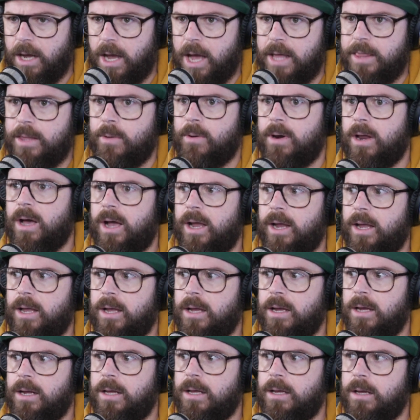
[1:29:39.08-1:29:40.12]
And they were like,
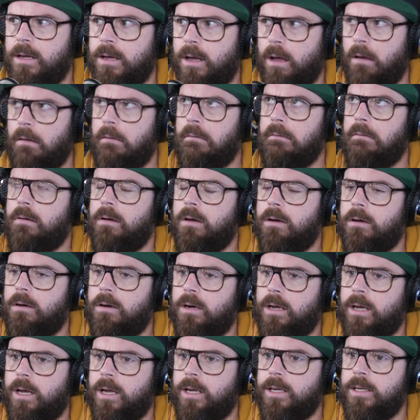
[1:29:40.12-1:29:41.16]

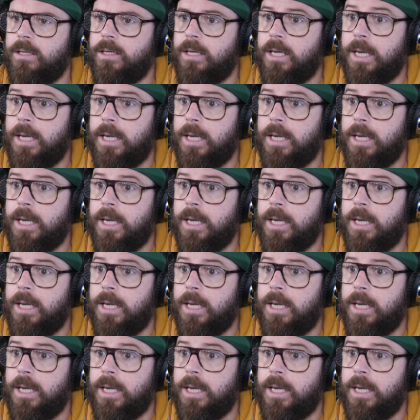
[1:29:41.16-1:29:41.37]
okay.